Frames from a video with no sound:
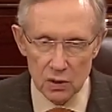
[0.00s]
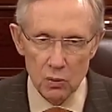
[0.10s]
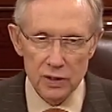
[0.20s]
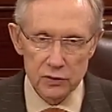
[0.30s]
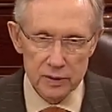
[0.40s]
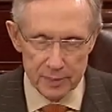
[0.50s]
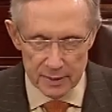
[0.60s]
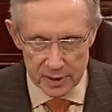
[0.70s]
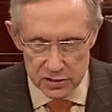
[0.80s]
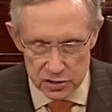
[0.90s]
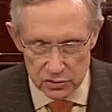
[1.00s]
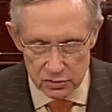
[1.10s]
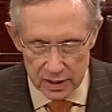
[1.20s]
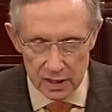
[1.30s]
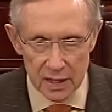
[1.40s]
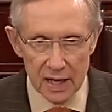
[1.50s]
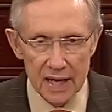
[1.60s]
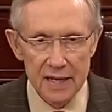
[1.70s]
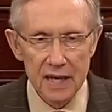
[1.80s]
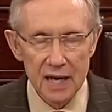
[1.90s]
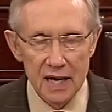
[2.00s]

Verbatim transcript: what the Republicans are doing, and